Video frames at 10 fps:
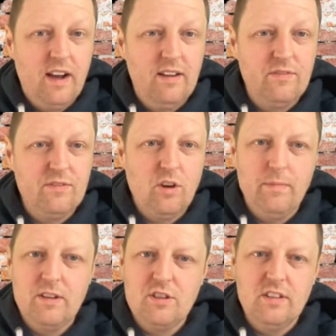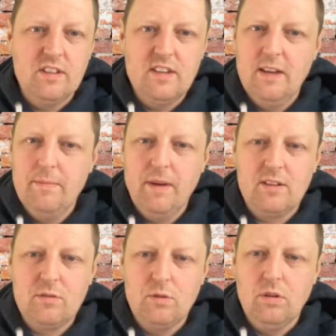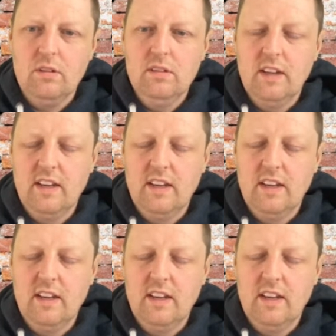I have not mentioned this name at all,